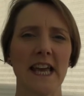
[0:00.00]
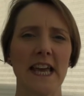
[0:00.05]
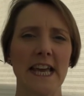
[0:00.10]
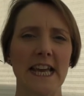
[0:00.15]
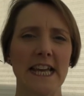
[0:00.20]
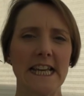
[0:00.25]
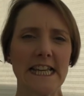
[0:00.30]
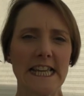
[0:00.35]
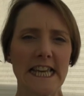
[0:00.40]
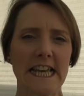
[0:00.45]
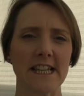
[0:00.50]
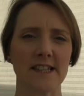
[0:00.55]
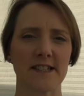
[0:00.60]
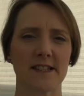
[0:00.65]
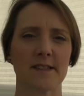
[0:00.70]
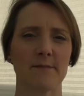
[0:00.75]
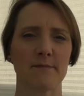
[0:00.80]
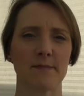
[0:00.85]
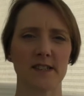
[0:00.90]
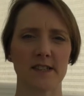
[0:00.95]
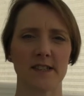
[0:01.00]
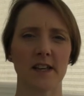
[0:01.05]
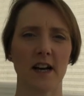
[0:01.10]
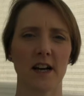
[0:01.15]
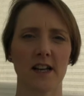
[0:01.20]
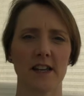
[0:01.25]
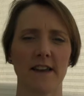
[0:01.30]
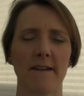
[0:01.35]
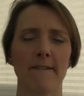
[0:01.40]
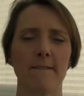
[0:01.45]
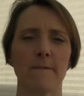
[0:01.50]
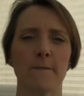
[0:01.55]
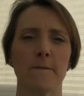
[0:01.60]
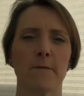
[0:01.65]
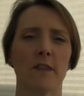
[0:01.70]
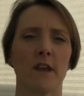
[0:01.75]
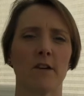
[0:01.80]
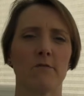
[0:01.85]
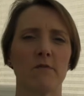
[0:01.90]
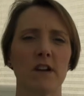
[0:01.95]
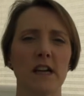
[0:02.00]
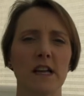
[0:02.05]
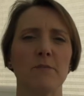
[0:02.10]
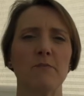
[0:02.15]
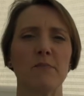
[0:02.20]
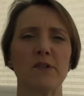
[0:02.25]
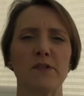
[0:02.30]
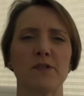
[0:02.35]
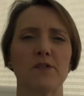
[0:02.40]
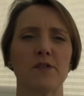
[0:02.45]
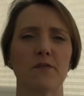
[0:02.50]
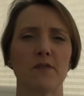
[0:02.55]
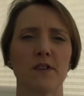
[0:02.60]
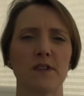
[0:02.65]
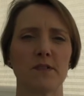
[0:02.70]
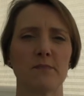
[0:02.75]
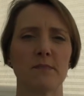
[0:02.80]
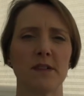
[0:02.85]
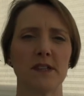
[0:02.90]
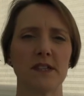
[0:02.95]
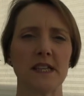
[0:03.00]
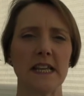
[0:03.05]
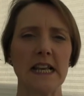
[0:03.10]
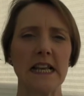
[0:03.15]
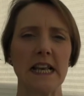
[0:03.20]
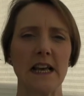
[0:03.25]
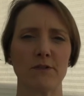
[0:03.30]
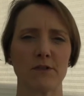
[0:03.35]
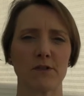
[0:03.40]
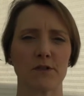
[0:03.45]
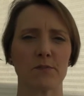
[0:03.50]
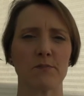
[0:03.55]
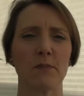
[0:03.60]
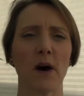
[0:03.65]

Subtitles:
and get some sun and really boost your vitamin D levels.